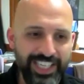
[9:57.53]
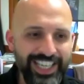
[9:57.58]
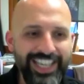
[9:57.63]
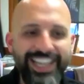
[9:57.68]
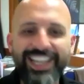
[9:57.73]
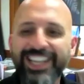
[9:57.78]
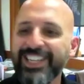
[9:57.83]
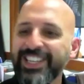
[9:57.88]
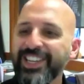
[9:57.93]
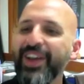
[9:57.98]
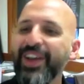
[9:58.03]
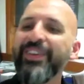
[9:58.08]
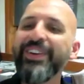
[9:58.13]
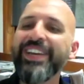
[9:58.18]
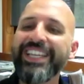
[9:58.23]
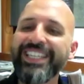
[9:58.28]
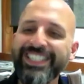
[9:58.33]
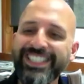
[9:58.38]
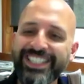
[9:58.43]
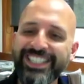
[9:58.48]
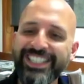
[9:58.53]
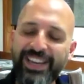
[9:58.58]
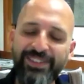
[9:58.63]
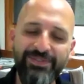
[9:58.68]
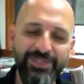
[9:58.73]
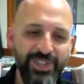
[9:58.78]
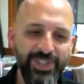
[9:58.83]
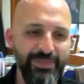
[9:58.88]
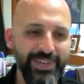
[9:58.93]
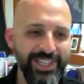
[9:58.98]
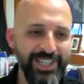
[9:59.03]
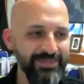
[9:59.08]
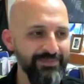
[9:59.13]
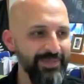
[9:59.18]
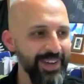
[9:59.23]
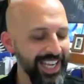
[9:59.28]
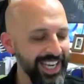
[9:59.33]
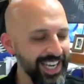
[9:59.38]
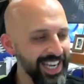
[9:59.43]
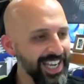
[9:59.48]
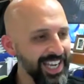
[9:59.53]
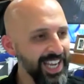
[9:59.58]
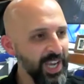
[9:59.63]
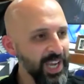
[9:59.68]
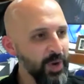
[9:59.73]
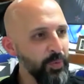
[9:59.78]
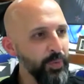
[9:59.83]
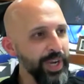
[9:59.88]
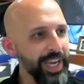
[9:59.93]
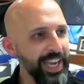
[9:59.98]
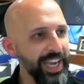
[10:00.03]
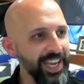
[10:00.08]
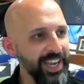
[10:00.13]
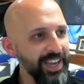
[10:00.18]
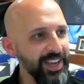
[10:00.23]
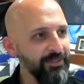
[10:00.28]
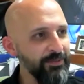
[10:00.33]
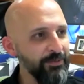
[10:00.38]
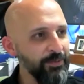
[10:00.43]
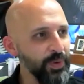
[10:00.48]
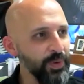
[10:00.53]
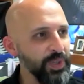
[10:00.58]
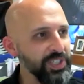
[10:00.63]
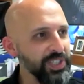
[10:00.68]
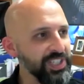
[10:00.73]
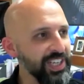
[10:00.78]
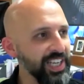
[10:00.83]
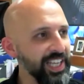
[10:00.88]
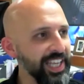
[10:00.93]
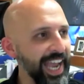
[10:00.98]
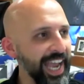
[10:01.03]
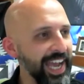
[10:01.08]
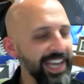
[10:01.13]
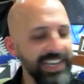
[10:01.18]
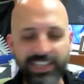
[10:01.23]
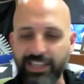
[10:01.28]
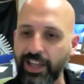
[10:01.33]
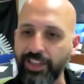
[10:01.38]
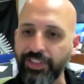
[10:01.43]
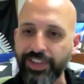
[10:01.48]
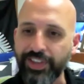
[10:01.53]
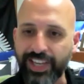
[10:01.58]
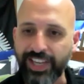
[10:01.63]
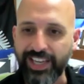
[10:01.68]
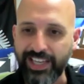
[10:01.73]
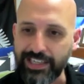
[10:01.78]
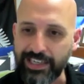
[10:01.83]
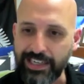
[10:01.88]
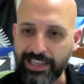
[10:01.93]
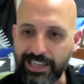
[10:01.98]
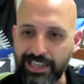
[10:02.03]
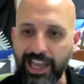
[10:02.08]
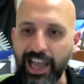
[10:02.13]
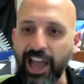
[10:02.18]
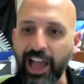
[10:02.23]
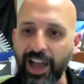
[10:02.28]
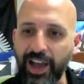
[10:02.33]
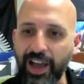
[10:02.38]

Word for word: you, do, you don't get to save too much money we foolishly had another kid uh,